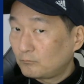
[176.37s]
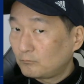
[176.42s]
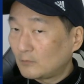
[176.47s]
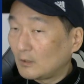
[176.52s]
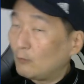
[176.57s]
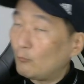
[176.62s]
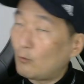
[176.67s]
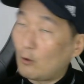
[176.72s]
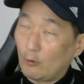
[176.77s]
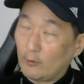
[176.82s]

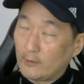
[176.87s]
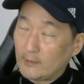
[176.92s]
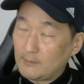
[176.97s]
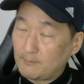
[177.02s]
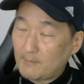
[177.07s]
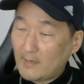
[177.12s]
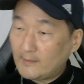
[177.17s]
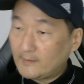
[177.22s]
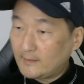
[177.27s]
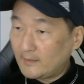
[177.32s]
well, in
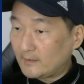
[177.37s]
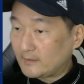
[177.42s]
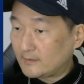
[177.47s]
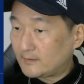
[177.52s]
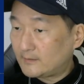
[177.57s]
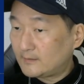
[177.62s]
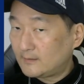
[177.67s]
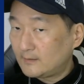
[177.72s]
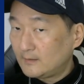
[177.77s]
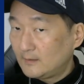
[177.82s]
my
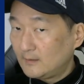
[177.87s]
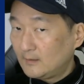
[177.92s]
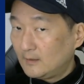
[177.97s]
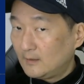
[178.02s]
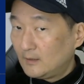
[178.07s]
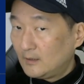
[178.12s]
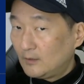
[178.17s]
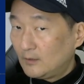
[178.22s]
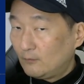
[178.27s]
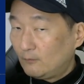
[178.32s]
case,
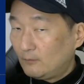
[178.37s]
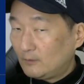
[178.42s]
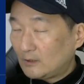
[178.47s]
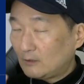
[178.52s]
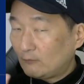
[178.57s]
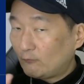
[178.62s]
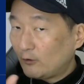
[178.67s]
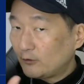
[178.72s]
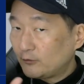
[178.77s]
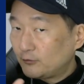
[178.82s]
when I
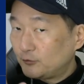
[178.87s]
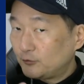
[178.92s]
was